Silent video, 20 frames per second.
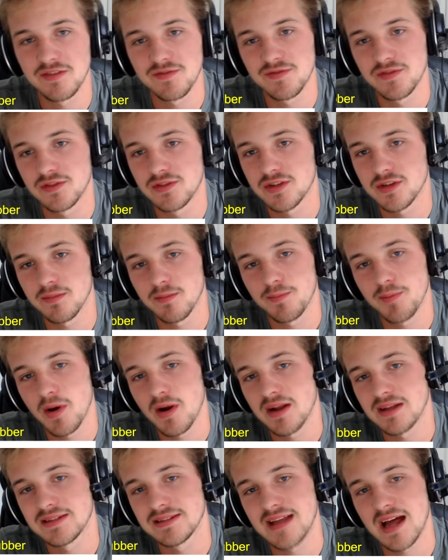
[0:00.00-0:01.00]
If some
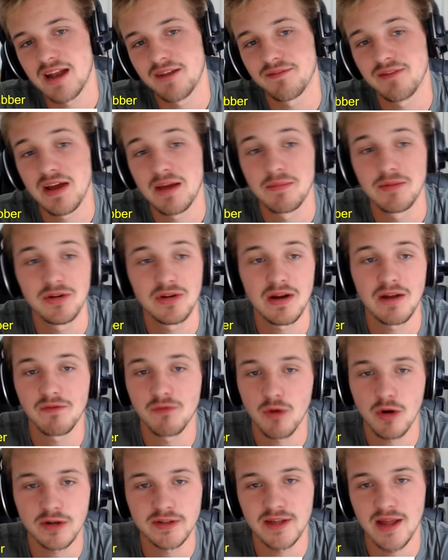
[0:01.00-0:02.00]
opponent has a Talonflame and you don't
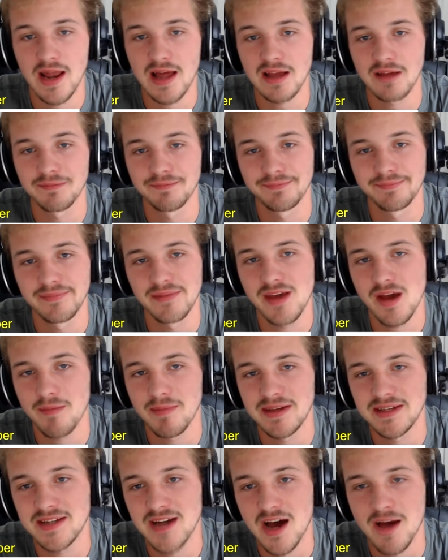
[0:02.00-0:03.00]
have Rocks, they're like,
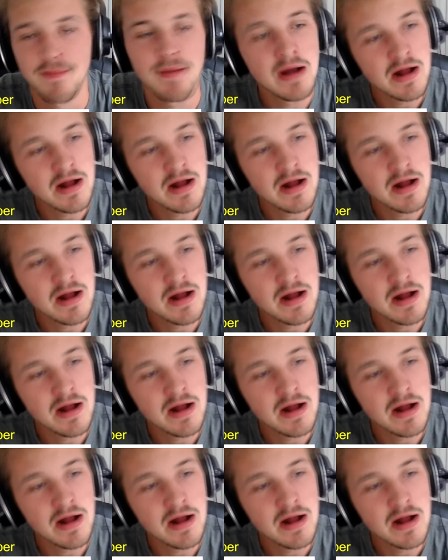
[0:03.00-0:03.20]
yummy time.